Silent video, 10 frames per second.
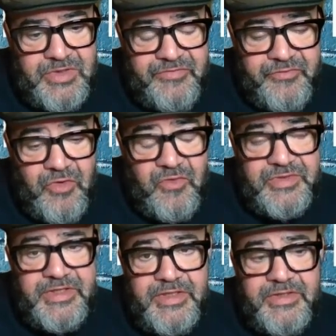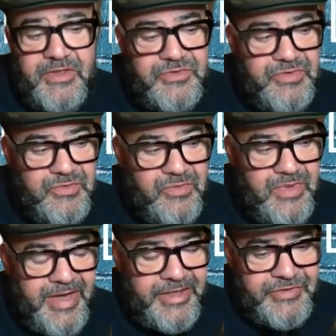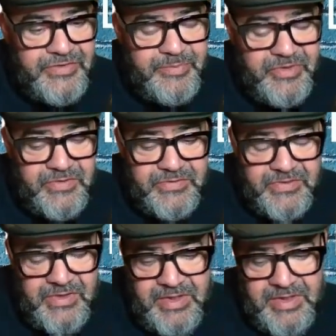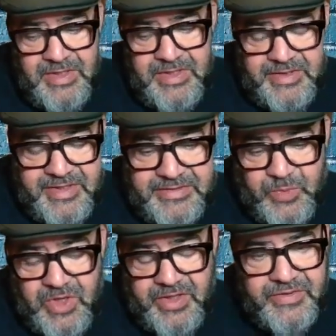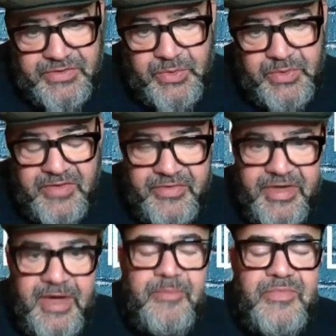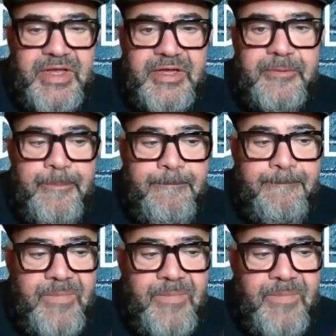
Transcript: involved in industrial action, because there's workers who are giving up their